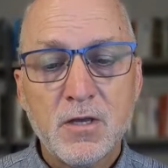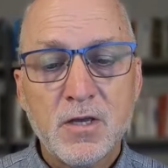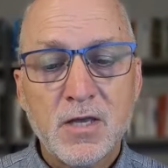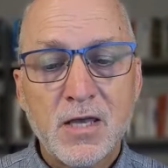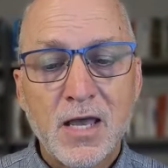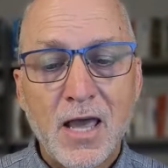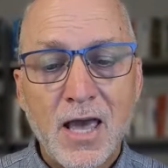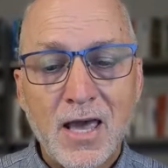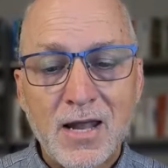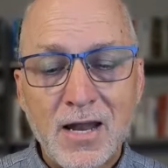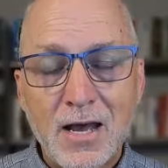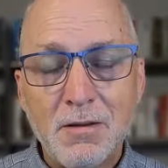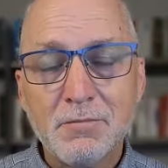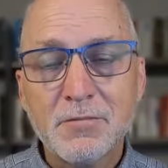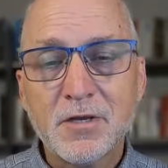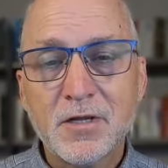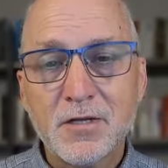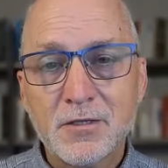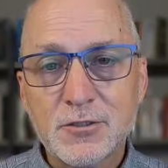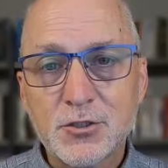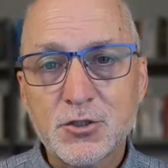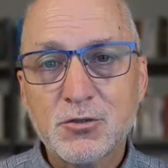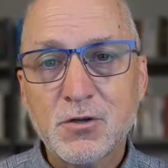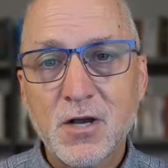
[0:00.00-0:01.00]
and I'm going
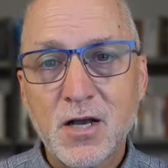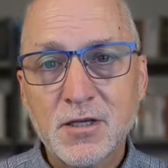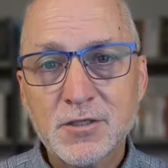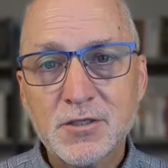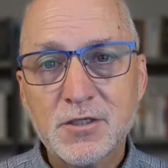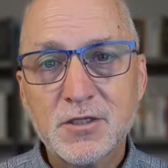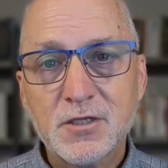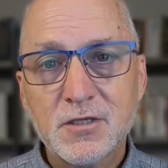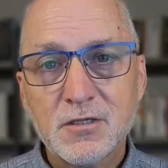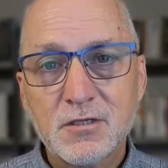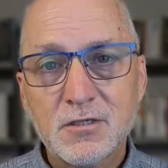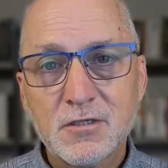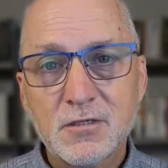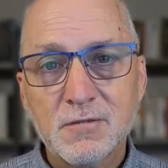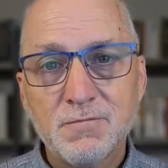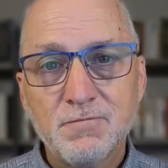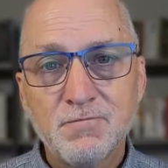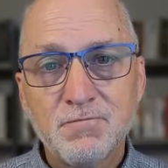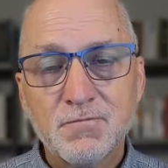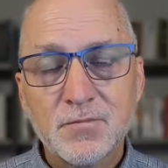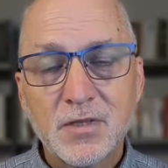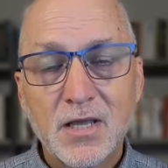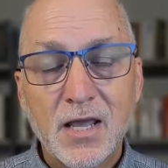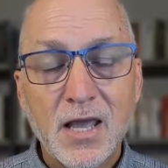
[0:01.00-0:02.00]
to trust.
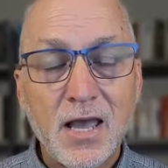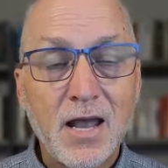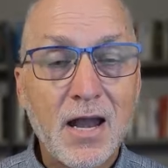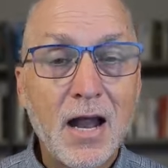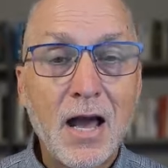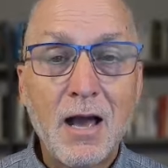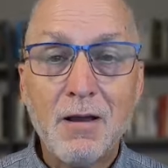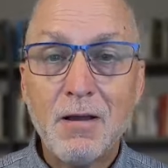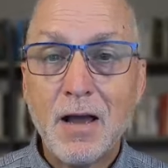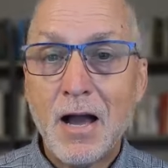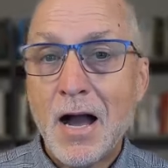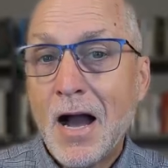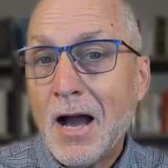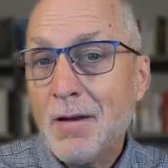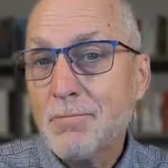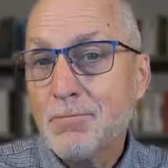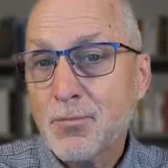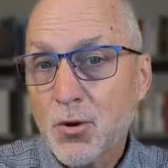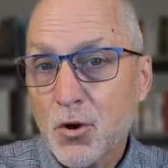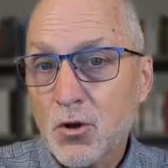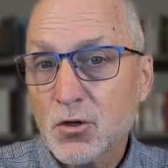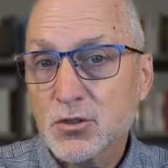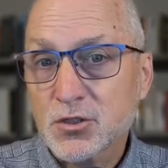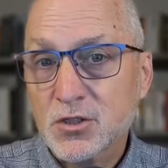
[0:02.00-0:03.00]
And I, I'm
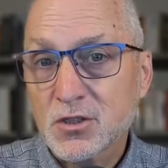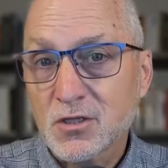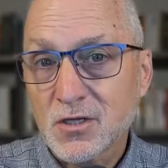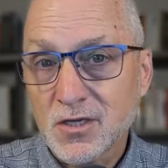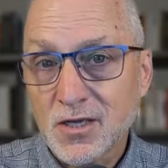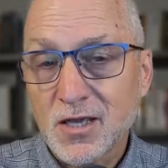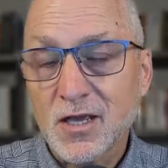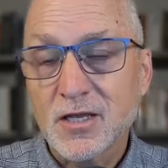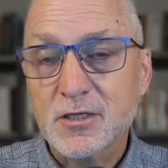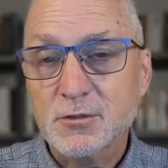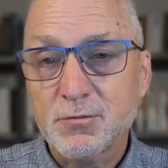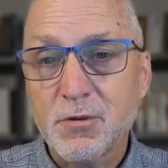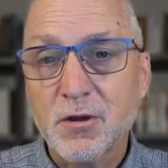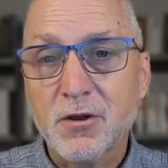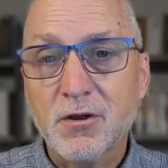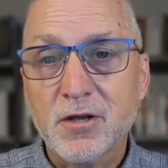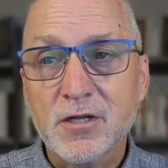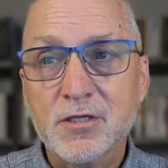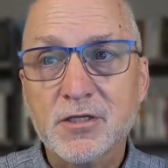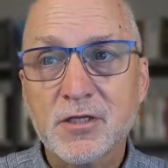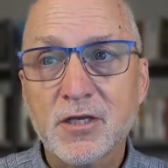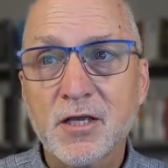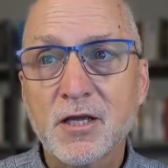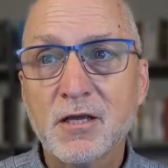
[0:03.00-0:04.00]
personally
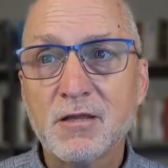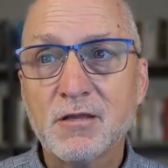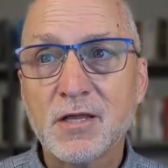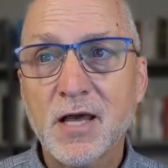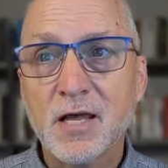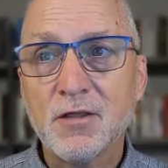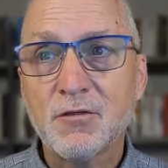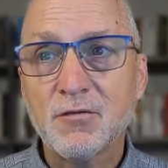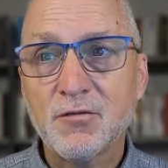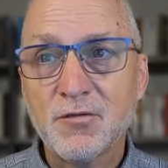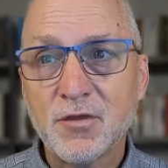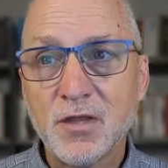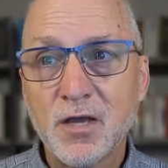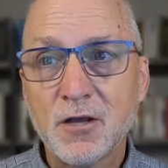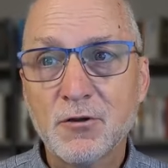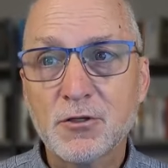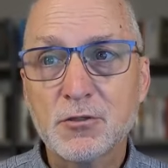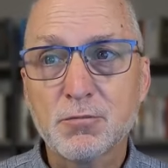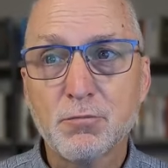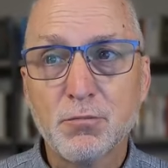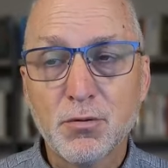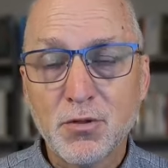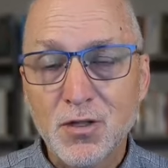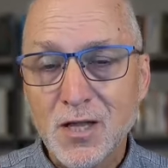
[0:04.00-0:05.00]
experiencing that there's
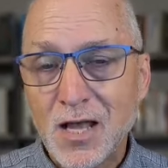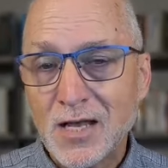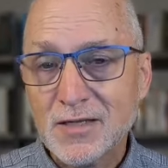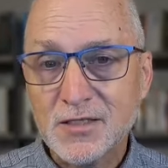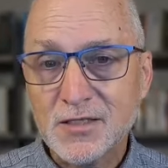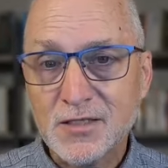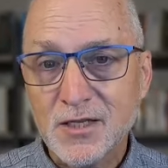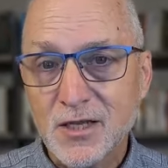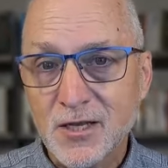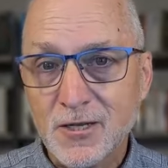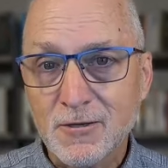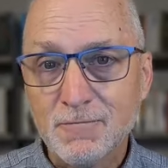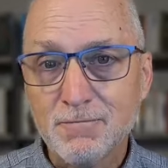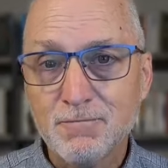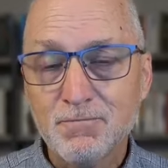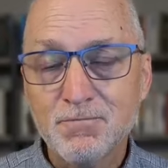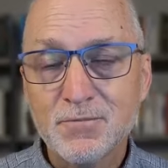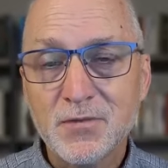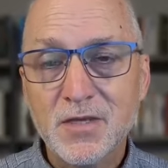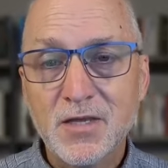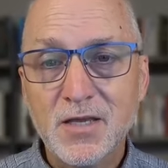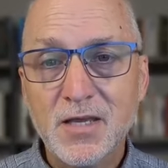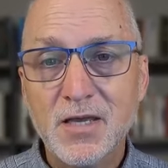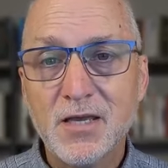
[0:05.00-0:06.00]
blessing
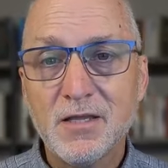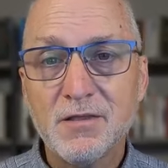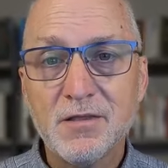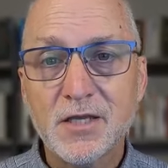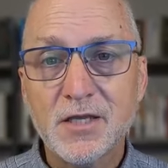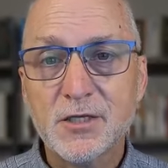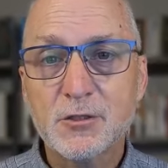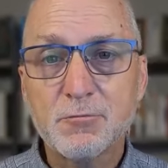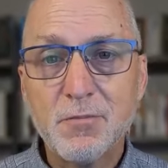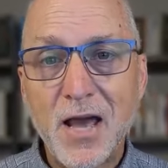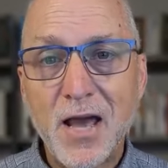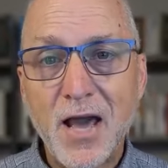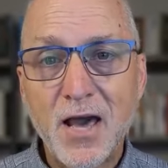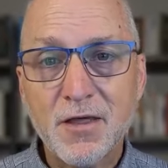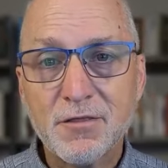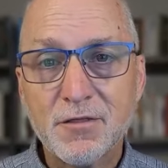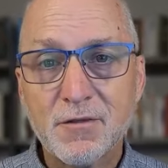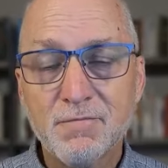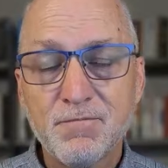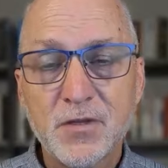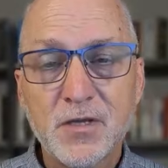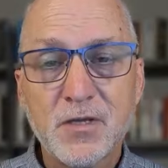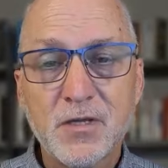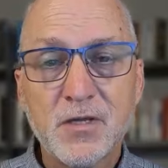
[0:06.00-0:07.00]
in this path.
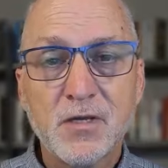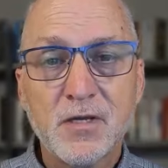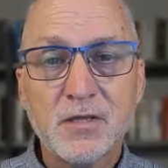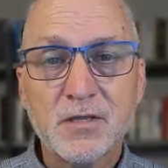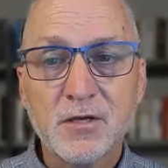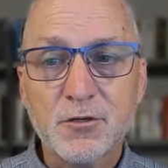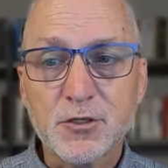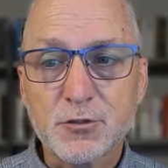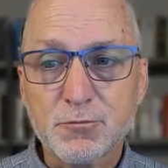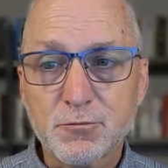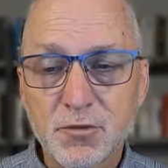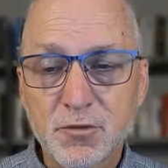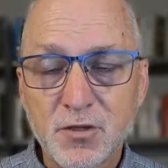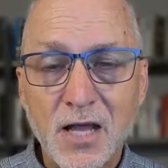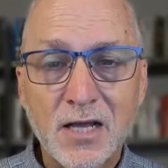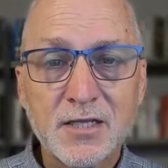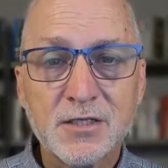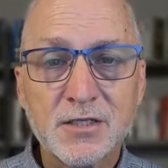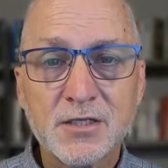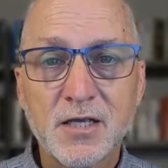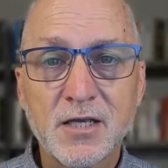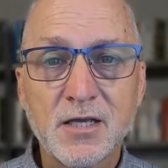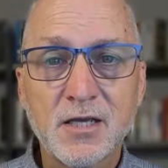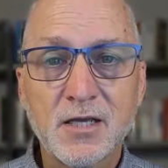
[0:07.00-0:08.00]
There's
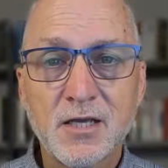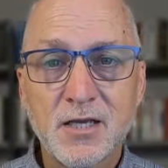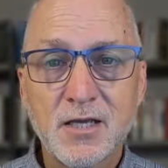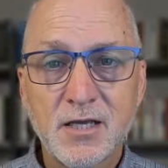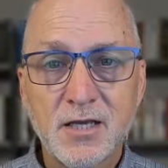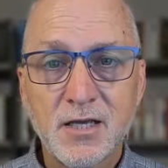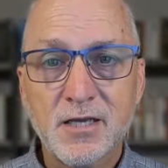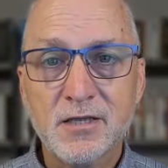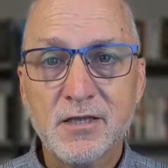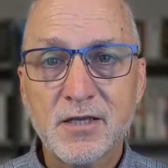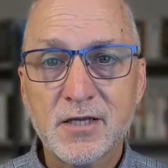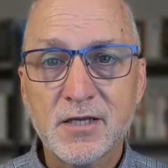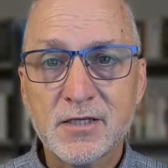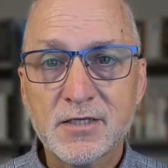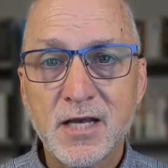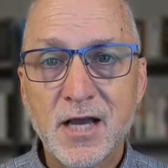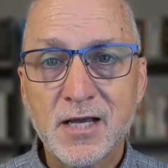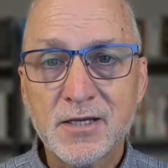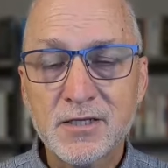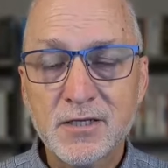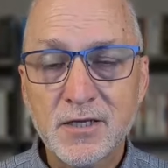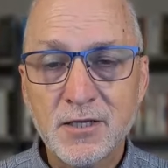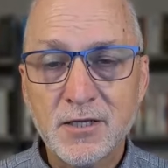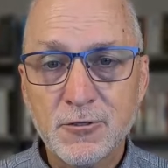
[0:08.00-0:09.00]
blessing in this
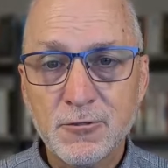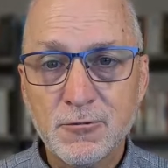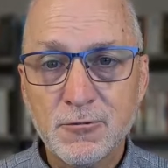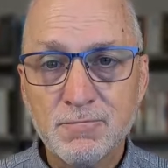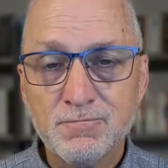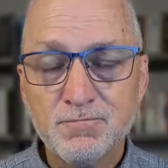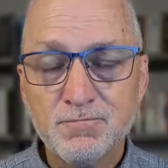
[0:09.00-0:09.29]
ideal.